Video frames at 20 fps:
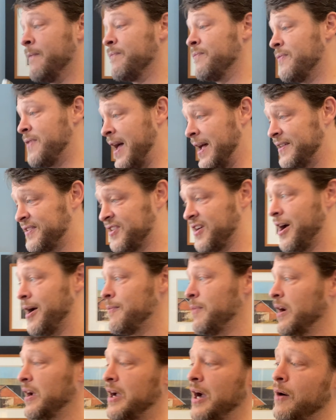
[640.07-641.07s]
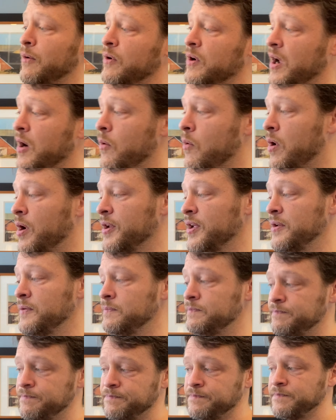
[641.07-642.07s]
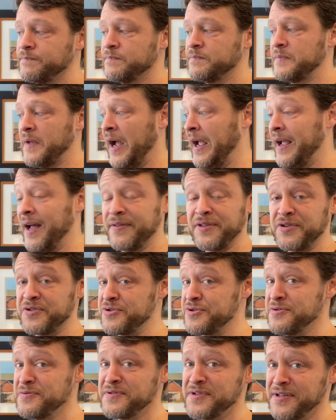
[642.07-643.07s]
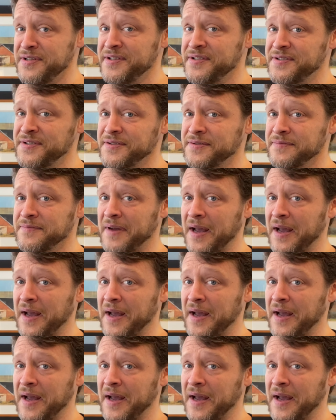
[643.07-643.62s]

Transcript: That time I got what I wanted. I got the juiciness,